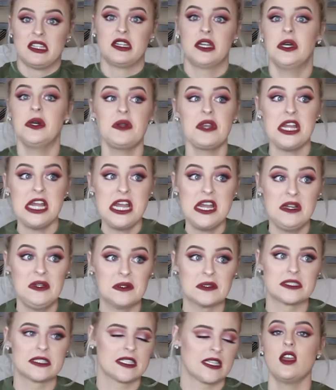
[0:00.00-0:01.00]
who
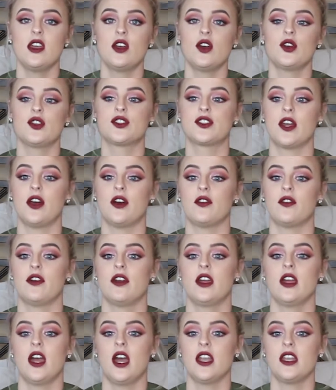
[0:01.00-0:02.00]
knows? So
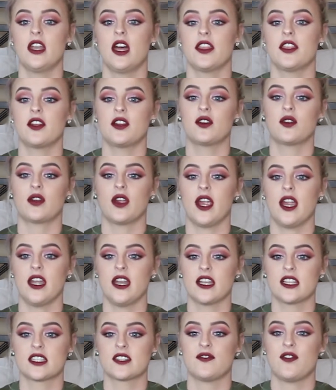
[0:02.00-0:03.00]
another great
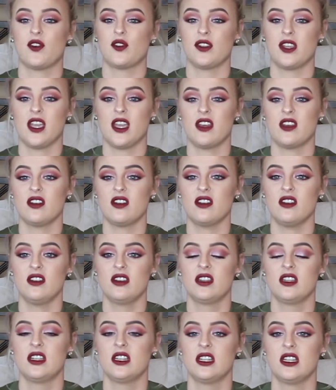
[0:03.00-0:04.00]
exfoliator
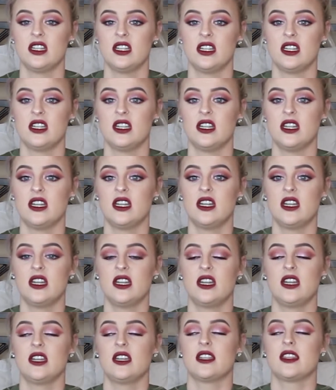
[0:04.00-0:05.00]

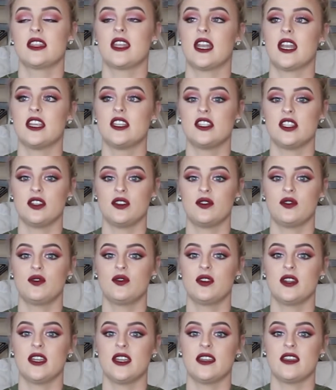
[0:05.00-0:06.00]
that I
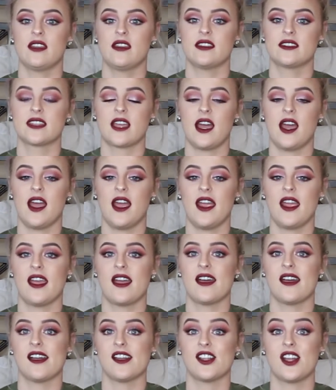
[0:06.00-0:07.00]
do is
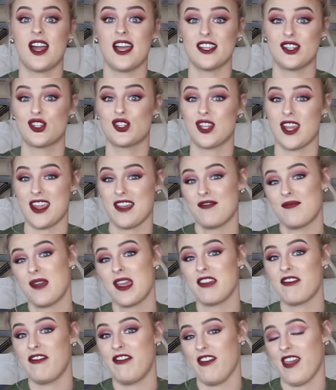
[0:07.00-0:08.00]
I shave
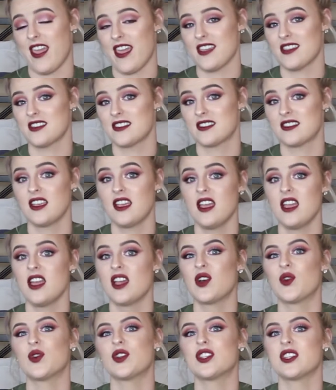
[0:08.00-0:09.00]
my face,
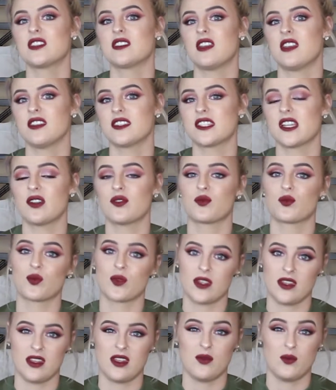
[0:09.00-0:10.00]
which is going to sound
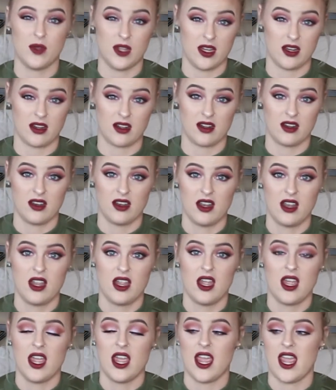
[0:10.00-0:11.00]
really weird,
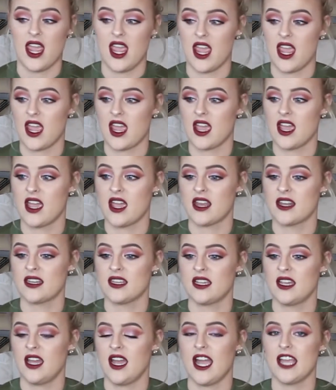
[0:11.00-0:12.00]
And
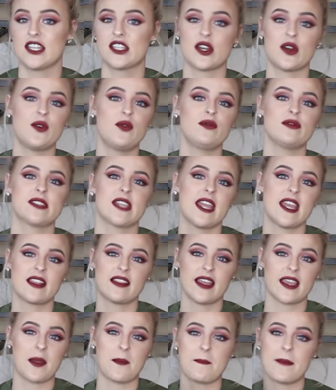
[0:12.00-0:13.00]
I don't take
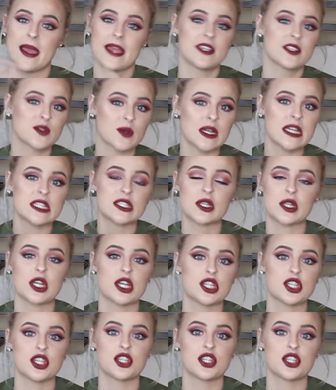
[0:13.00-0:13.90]
like a men's razor and